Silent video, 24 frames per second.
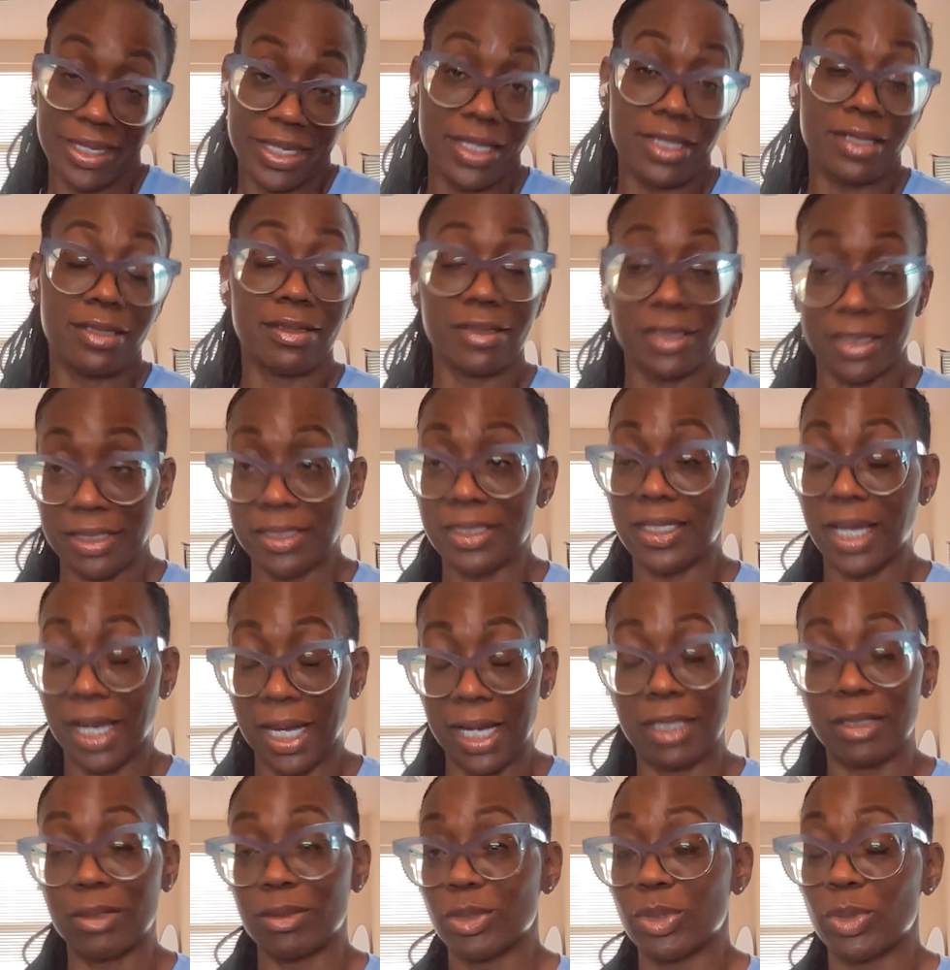then this
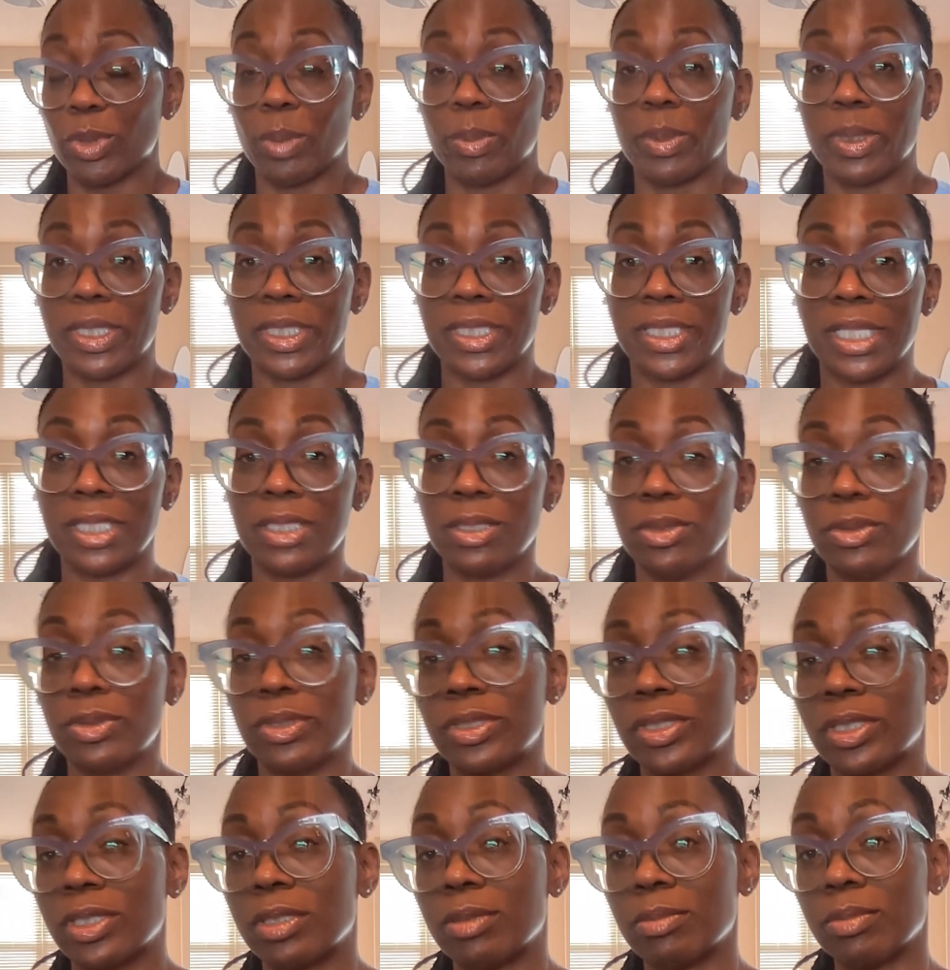congresswoman, and I use the
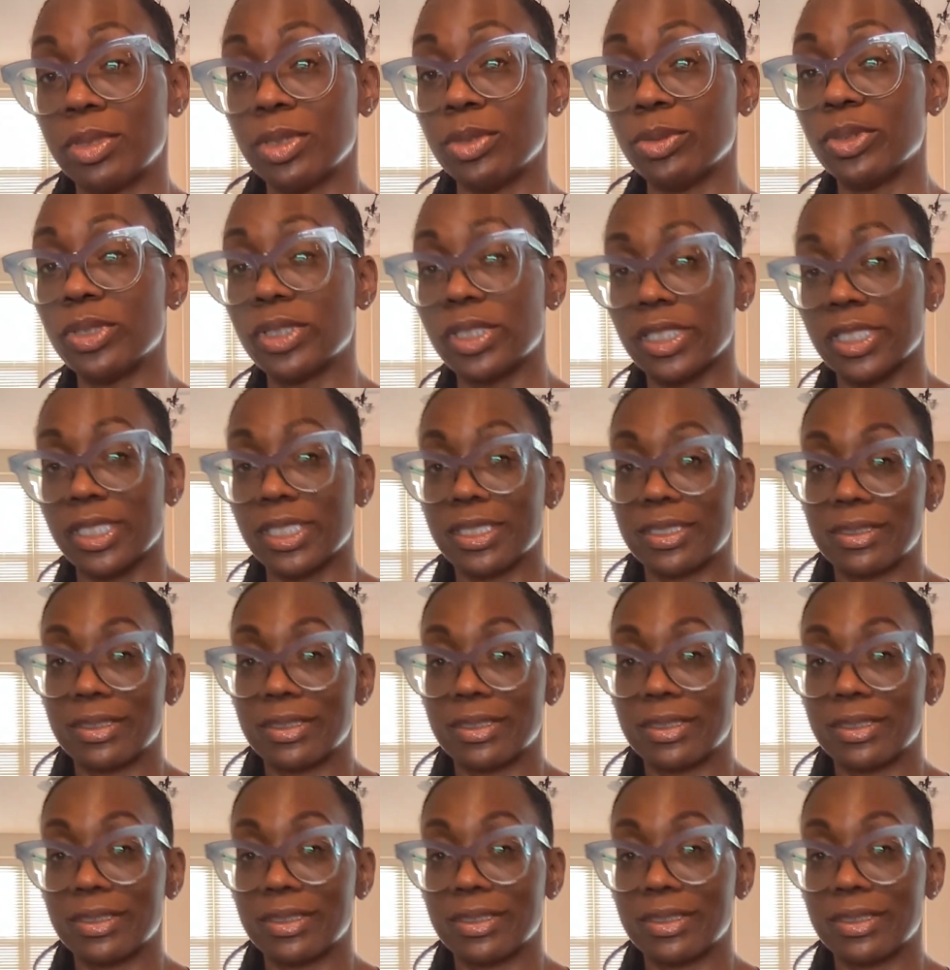term loosely.